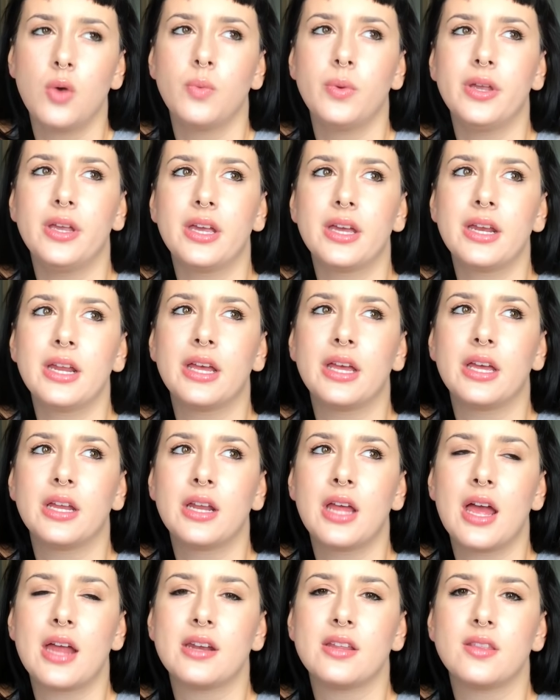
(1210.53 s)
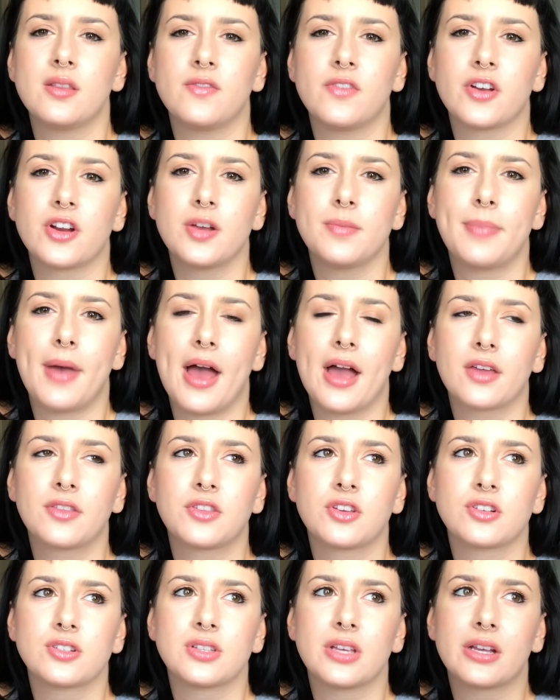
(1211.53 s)
we get in, and in the very back,
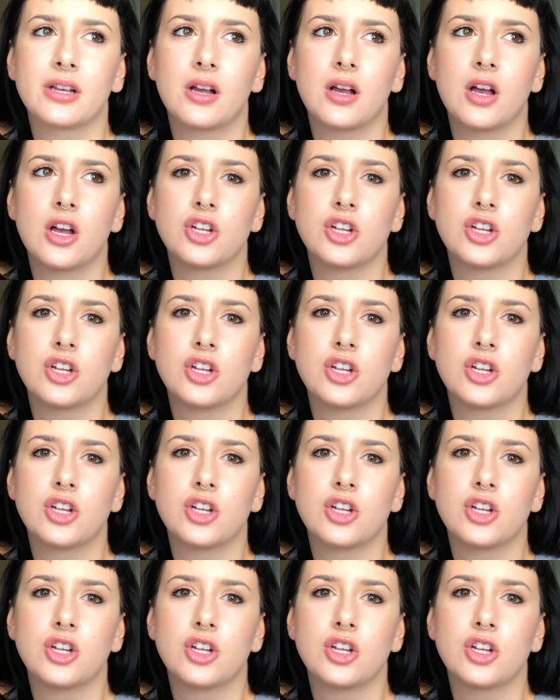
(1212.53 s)
there's, like,